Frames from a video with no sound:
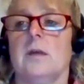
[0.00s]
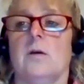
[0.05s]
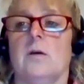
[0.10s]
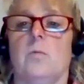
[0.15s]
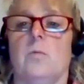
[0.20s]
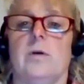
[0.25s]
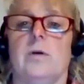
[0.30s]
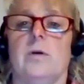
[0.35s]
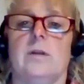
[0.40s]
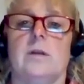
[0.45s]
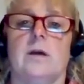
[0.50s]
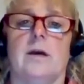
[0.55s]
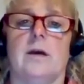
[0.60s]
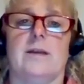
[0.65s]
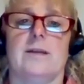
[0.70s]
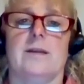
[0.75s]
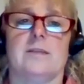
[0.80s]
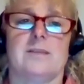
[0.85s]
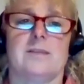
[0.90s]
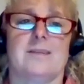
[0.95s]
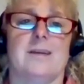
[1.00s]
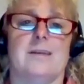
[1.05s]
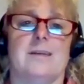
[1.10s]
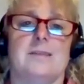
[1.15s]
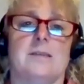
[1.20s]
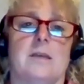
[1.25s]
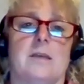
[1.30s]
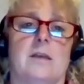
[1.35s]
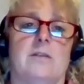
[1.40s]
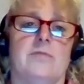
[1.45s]
when I
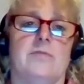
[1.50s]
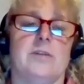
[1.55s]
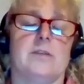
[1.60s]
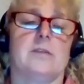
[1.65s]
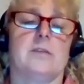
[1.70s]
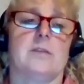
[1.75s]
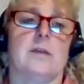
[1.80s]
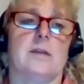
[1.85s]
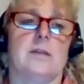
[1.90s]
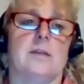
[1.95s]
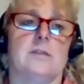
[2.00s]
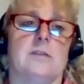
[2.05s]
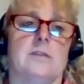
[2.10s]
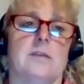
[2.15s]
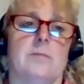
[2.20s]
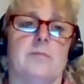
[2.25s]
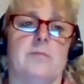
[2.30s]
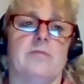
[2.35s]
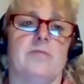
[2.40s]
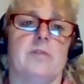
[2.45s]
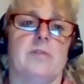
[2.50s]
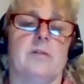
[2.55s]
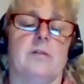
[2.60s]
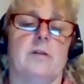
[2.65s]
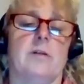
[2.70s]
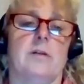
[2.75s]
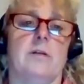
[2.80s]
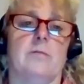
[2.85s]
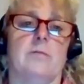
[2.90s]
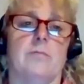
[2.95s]
discuss LVIS and some of
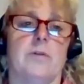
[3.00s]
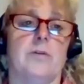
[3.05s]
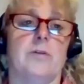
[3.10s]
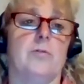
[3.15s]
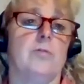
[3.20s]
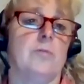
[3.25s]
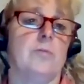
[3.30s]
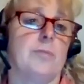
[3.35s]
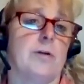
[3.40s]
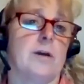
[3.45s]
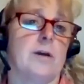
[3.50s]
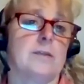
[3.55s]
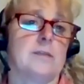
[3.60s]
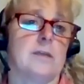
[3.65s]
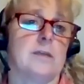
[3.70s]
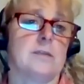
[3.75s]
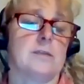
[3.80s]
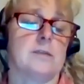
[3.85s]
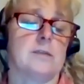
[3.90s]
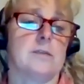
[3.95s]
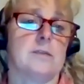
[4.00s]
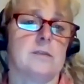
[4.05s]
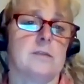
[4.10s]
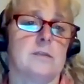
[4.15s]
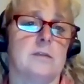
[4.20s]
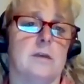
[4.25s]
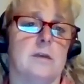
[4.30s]
the renewal processes